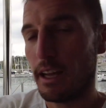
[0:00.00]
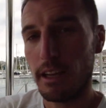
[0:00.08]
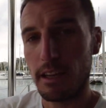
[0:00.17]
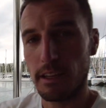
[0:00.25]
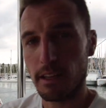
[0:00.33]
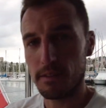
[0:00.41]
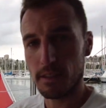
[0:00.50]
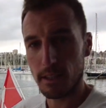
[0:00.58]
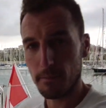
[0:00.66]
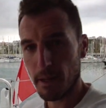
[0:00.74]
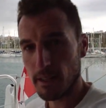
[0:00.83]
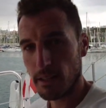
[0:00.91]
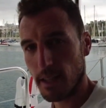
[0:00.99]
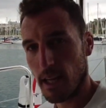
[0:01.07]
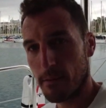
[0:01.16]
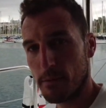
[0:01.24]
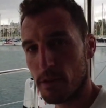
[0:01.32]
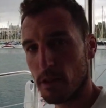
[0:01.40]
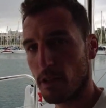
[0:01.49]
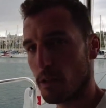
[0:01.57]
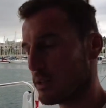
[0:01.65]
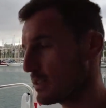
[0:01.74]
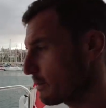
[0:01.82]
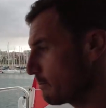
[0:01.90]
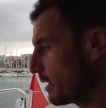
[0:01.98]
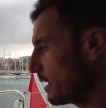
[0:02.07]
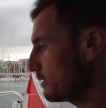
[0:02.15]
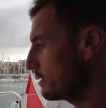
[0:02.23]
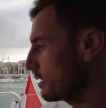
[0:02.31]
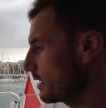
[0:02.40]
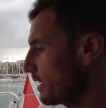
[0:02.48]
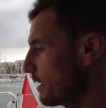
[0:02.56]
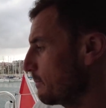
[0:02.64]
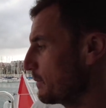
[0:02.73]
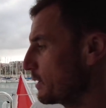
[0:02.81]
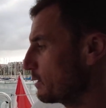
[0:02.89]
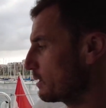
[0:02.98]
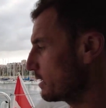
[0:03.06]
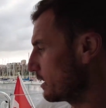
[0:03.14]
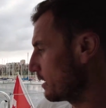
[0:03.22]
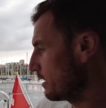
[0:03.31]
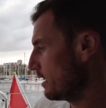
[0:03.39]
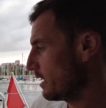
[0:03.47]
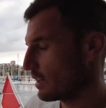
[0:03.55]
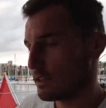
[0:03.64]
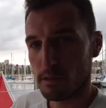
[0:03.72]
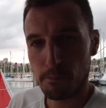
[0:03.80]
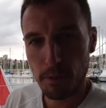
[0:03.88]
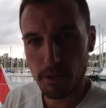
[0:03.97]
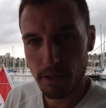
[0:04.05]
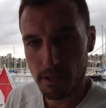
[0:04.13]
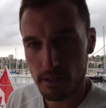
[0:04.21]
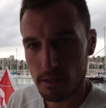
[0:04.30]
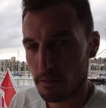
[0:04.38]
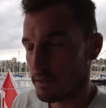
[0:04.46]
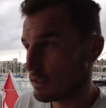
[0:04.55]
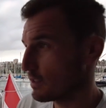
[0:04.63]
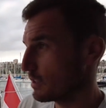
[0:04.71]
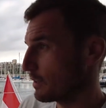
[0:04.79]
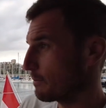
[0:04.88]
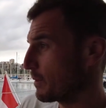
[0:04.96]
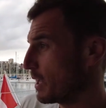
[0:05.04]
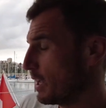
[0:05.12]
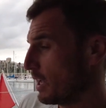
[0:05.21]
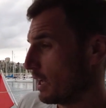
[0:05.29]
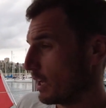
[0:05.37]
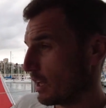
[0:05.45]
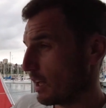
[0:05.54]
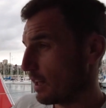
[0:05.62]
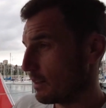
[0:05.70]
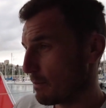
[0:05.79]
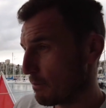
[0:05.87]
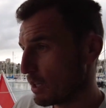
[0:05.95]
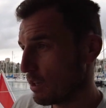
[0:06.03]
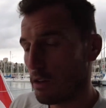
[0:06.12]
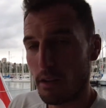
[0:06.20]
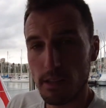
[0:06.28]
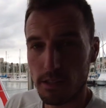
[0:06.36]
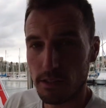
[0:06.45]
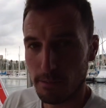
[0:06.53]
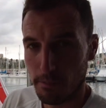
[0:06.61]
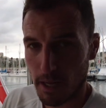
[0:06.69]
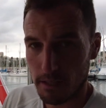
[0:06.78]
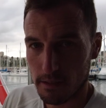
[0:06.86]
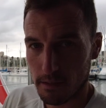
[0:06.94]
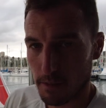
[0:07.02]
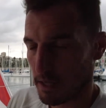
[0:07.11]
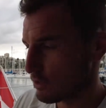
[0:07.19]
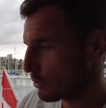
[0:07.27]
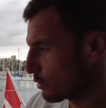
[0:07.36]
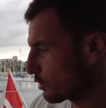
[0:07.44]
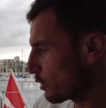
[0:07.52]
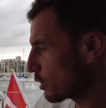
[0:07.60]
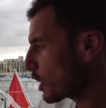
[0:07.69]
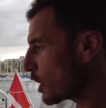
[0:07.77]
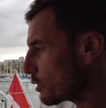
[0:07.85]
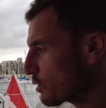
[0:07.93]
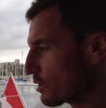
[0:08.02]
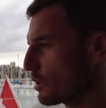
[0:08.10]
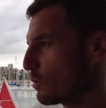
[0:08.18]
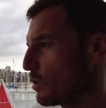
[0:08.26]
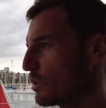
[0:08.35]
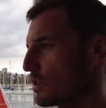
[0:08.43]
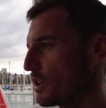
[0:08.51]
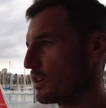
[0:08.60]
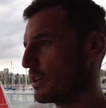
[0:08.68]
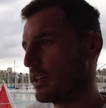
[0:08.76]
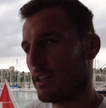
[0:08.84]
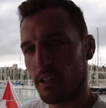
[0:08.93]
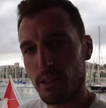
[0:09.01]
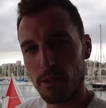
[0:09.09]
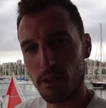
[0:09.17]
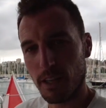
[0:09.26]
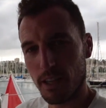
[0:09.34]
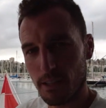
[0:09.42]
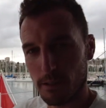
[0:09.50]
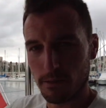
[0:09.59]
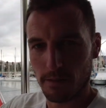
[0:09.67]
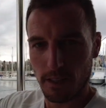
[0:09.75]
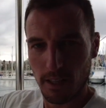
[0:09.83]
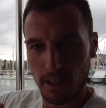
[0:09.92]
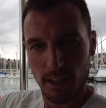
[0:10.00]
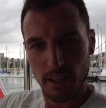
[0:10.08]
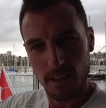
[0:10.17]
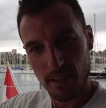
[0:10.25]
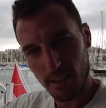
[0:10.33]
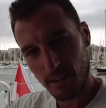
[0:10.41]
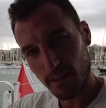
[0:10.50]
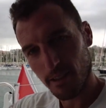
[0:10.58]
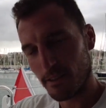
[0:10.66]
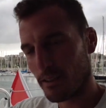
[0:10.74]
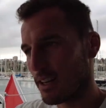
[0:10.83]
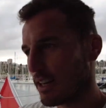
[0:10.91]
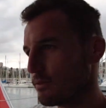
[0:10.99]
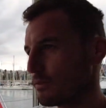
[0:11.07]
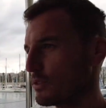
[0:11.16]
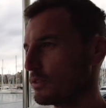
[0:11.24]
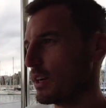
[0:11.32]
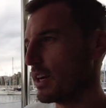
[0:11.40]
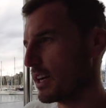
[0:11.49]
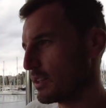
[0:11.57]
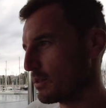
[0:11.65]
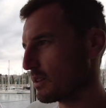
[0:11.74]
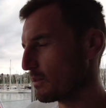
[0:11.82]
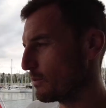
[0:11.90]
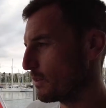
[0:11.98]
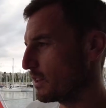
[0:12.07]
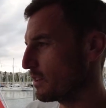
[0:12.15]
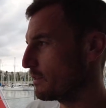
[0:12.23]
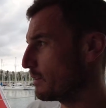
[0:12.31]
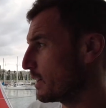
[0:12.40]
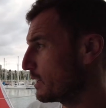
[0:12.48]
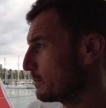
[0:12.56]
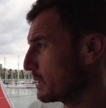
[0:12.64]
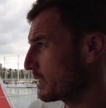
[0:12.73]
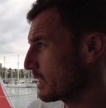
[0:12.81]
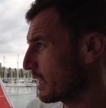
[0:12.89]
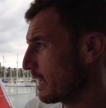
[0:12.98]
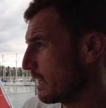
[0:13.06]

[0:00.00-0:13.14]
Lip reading: And I've said many times, you know, it's about, you know, the experience of the sea. The monohulls are the best because you're so close to the water, you know, you're kind of, you know, going left and right, you can feel the environment.